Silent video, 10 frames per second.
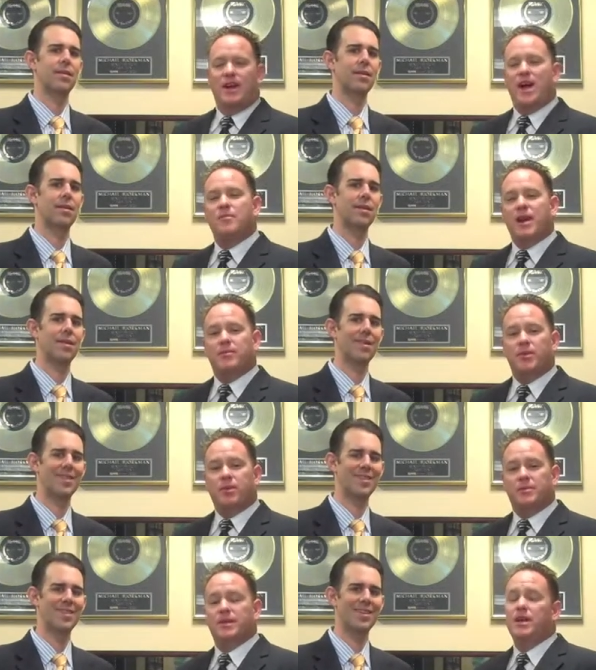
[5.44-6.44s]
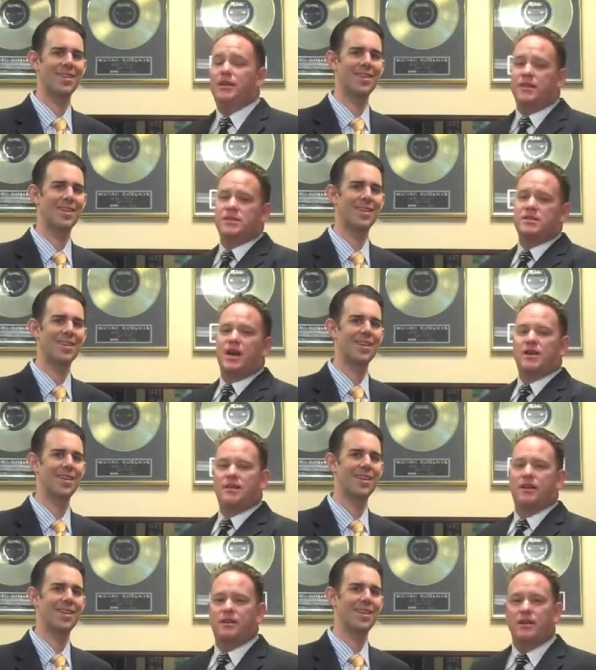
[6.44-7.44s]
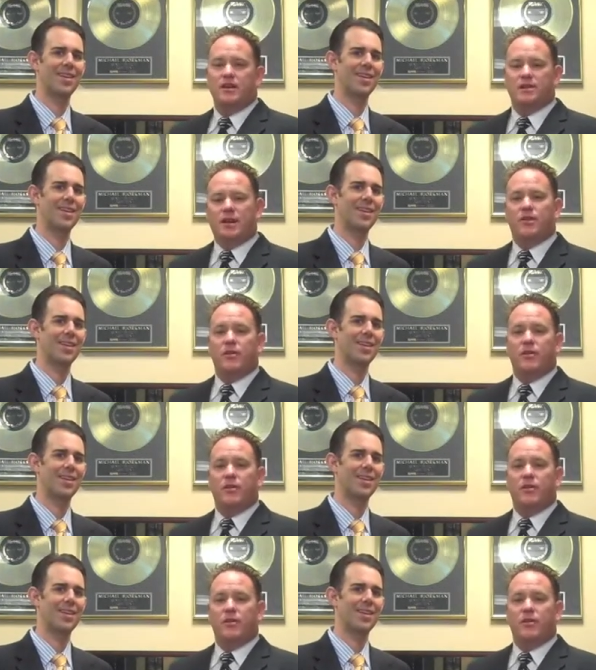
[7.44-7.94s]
Speaker 1: Hi, I'm Mike Bjorkman. This is Scott Taylor. Together